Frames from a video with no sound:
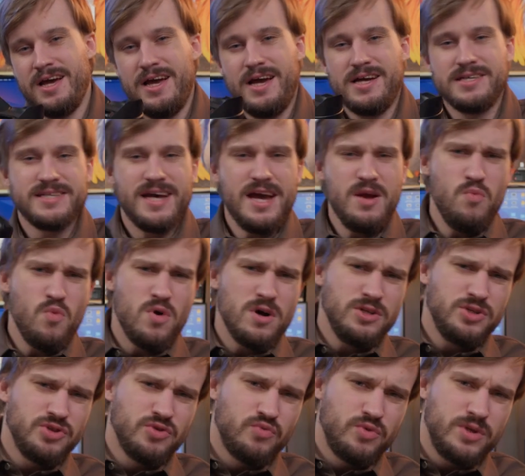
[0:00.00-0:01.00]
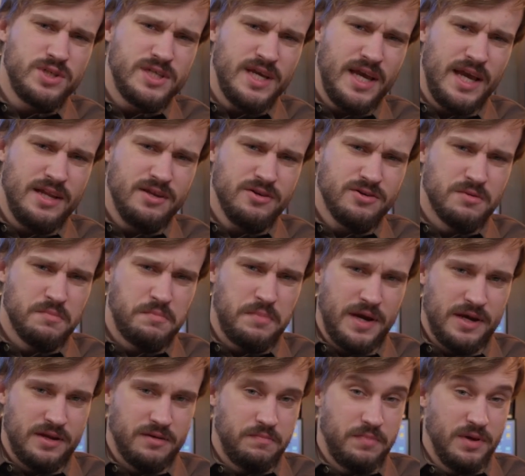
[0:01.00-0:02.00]
As I want to retain
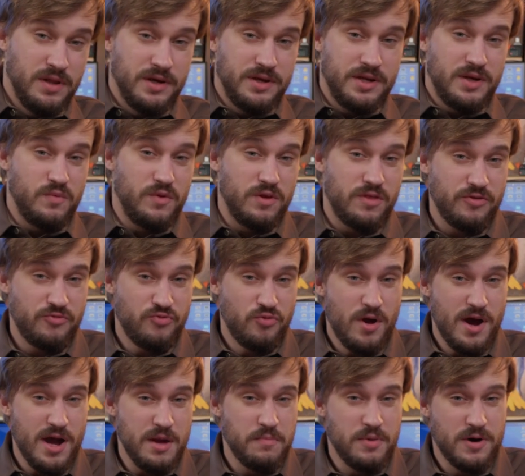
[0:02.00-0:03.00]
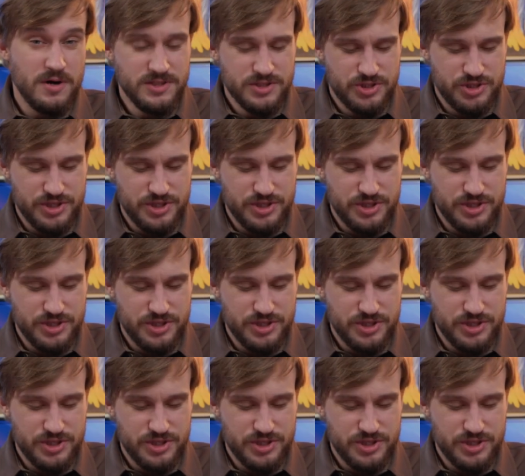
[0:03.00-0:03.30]
compatibility with tripods